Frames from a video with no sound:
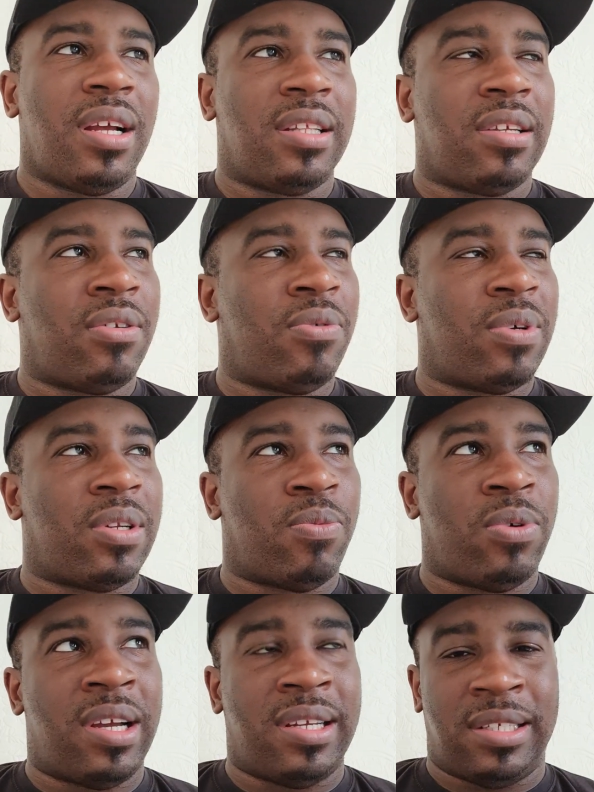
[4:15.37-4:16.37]
I don't know what the
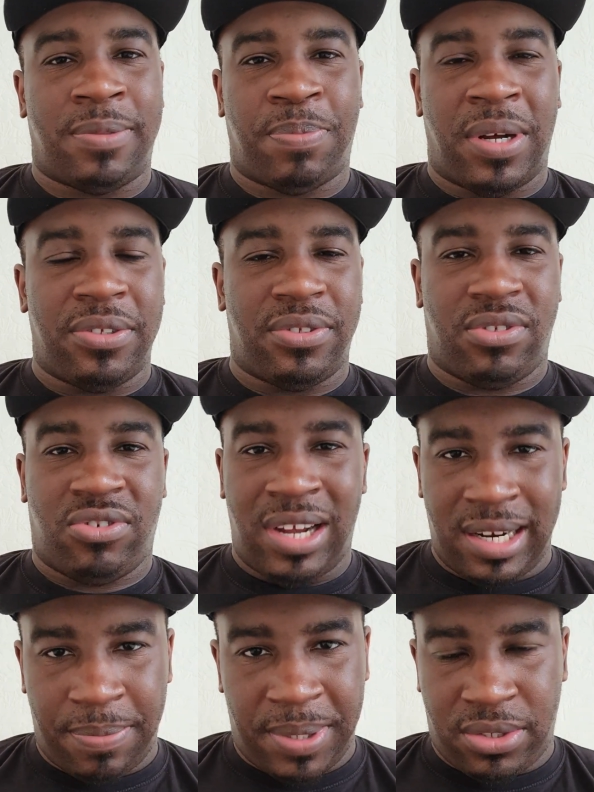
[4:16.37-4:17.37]
word is, but
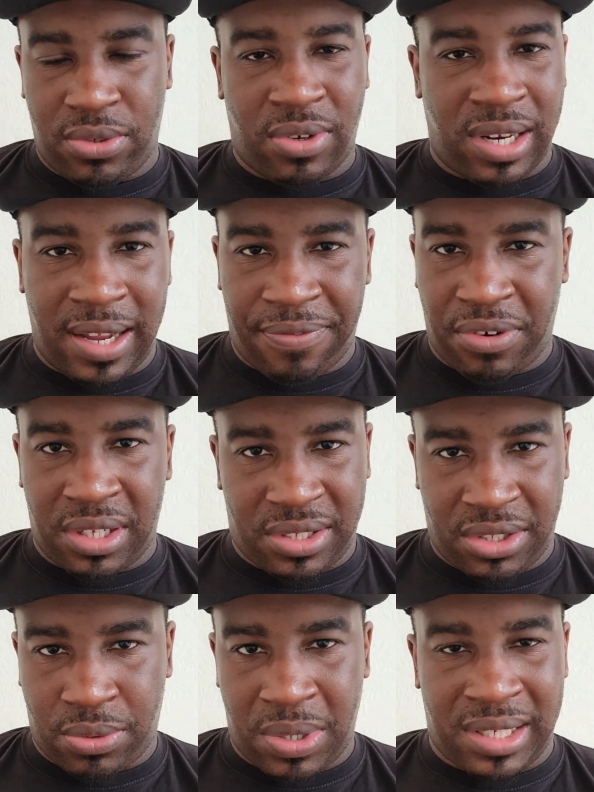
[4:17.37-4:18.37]
trying to be too clever in the
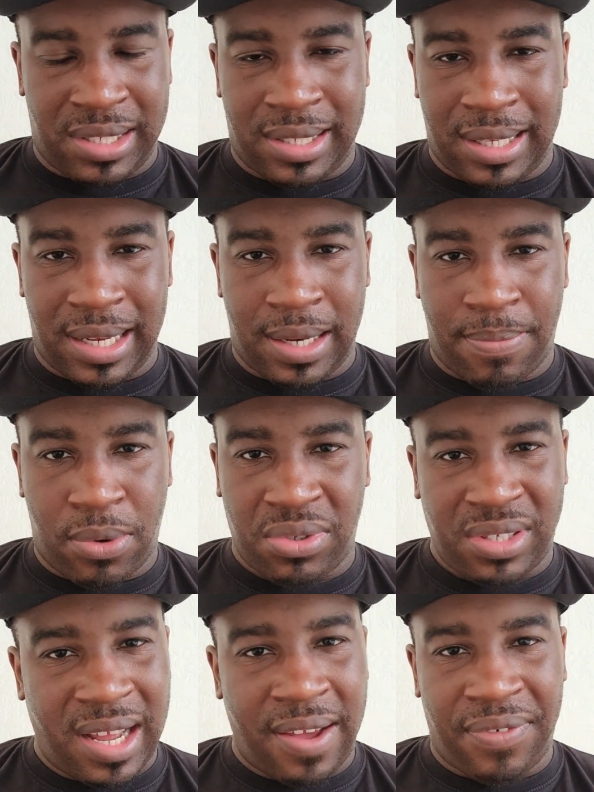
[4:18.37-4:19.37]
situation to get the
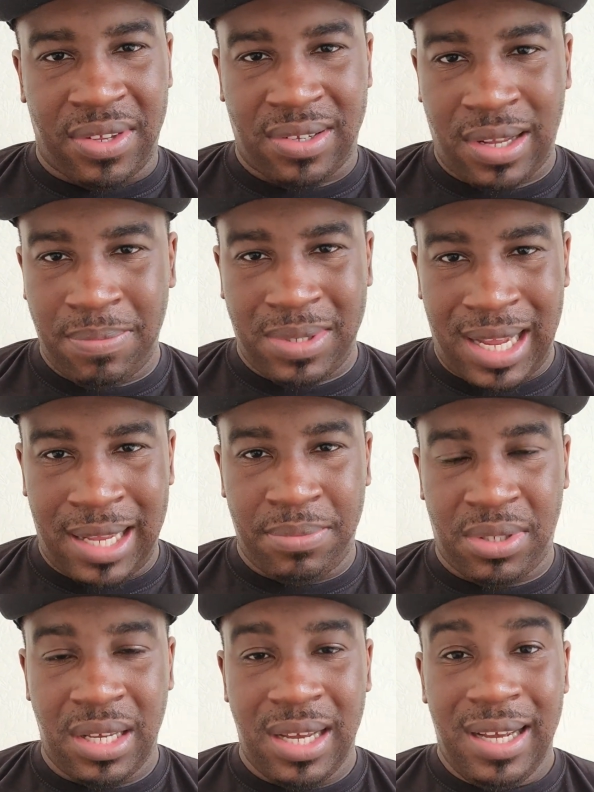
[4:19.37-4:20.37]
most out of it.
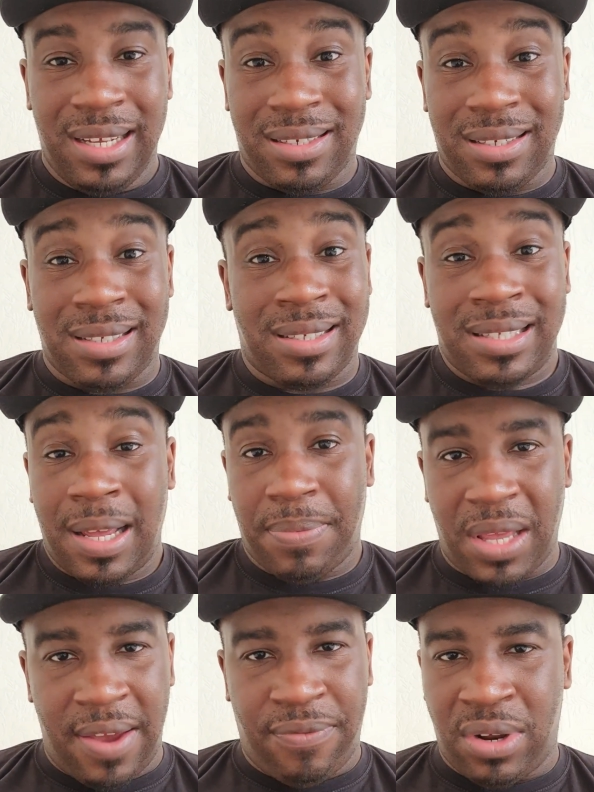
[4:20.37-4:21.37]
Sometimes just
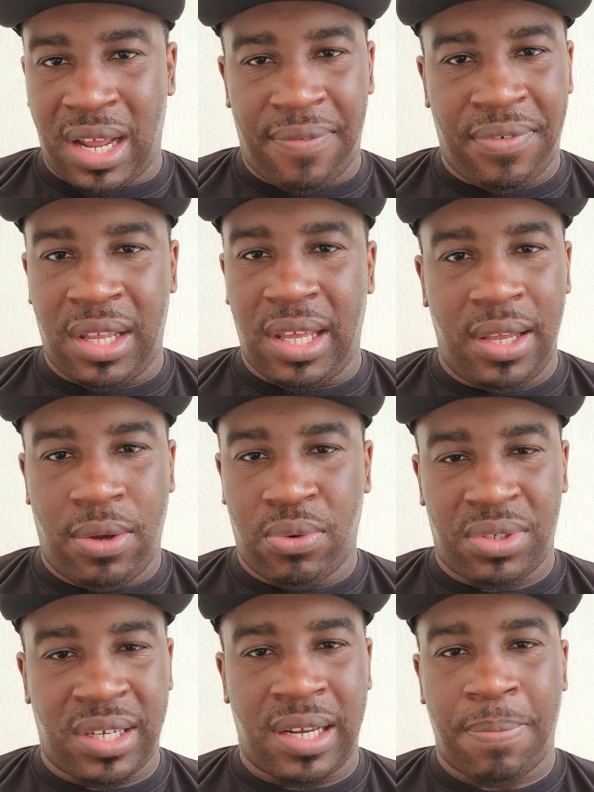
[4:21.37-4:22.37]
accept everyone having an
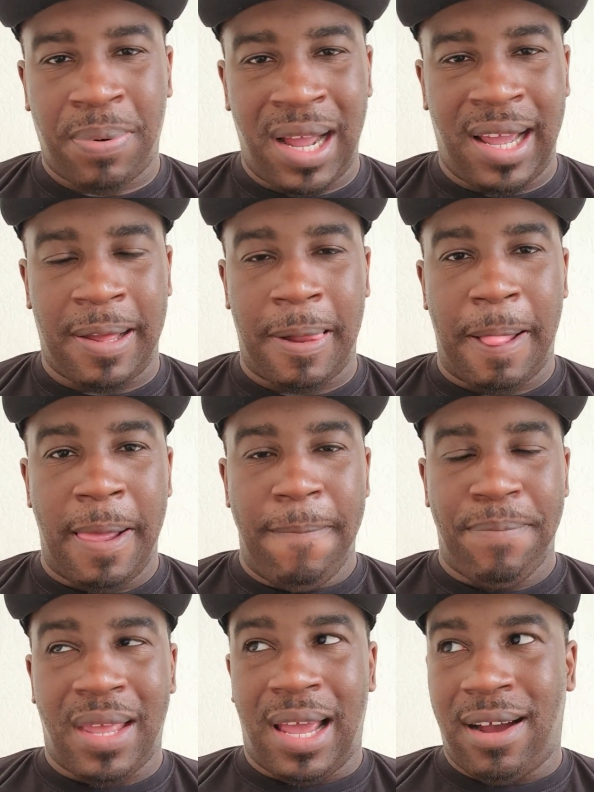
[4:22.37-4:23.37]
equal share of the pie.
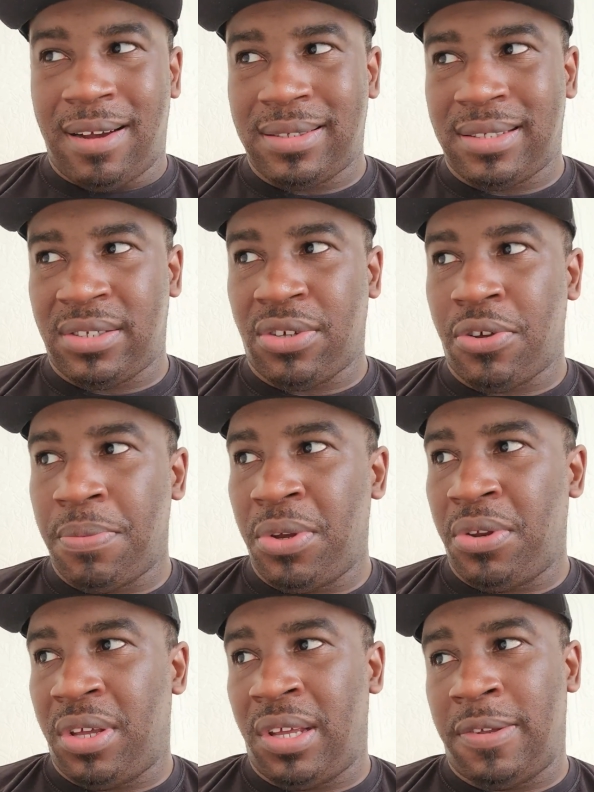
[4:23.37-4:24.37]
Now, us as a
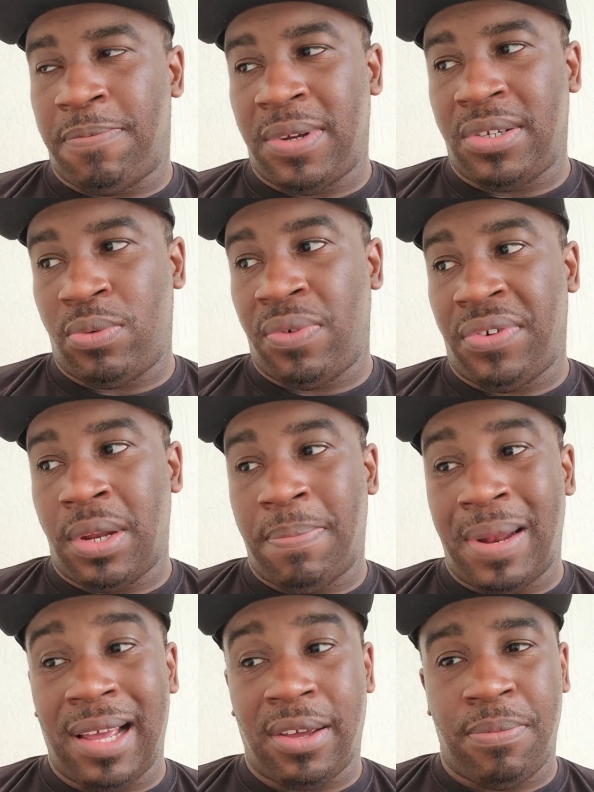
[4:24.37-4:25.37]
community, especially within a
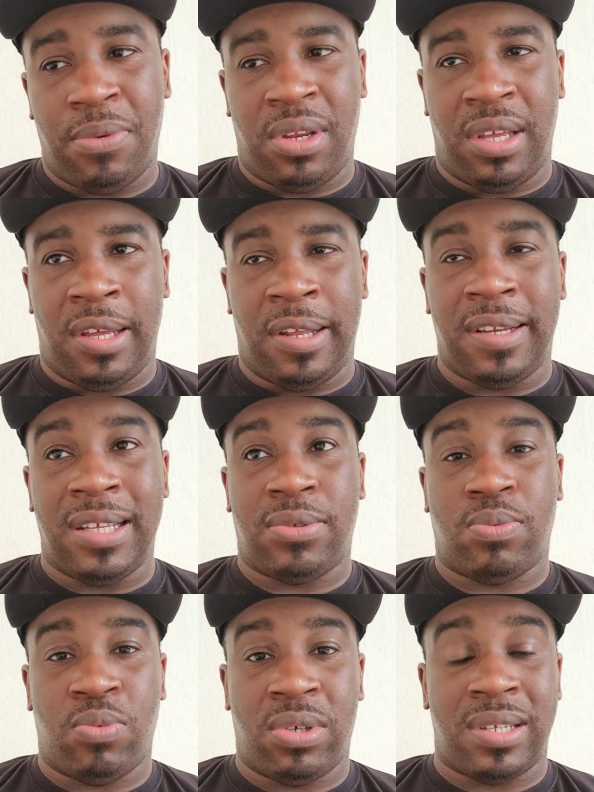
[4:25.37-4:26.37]
black community,
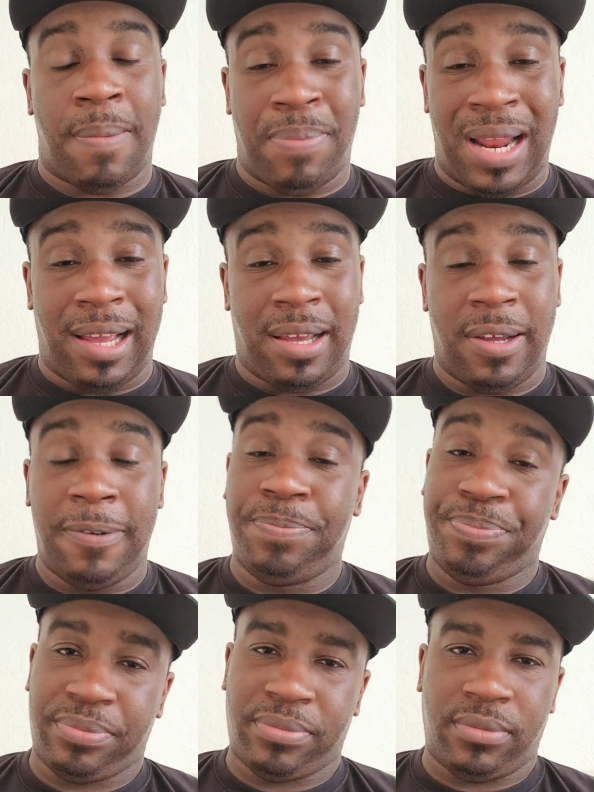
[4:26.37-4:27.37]
this was a black
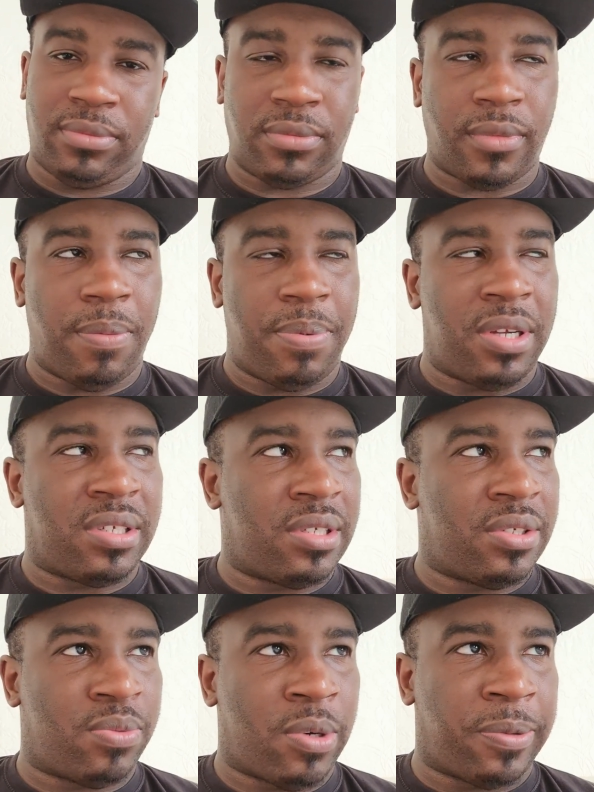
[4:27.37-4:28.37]
person
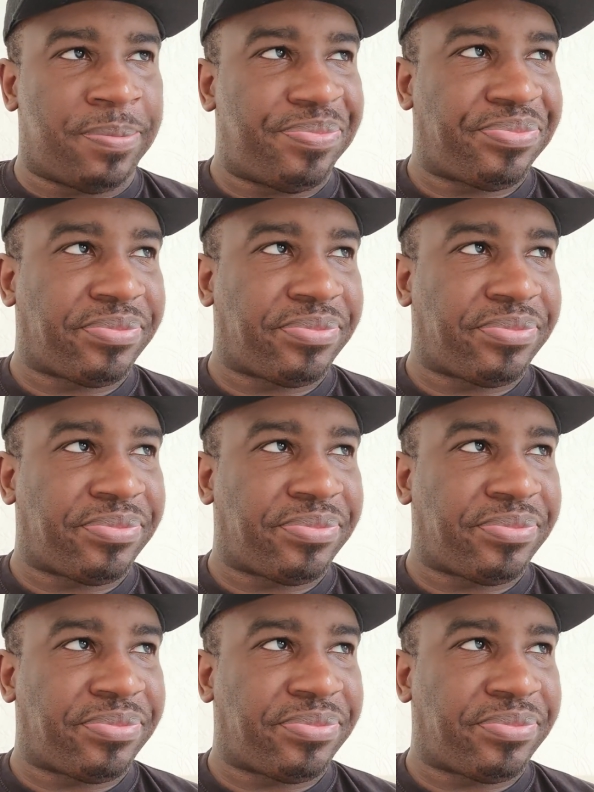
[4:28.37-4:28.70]
as well.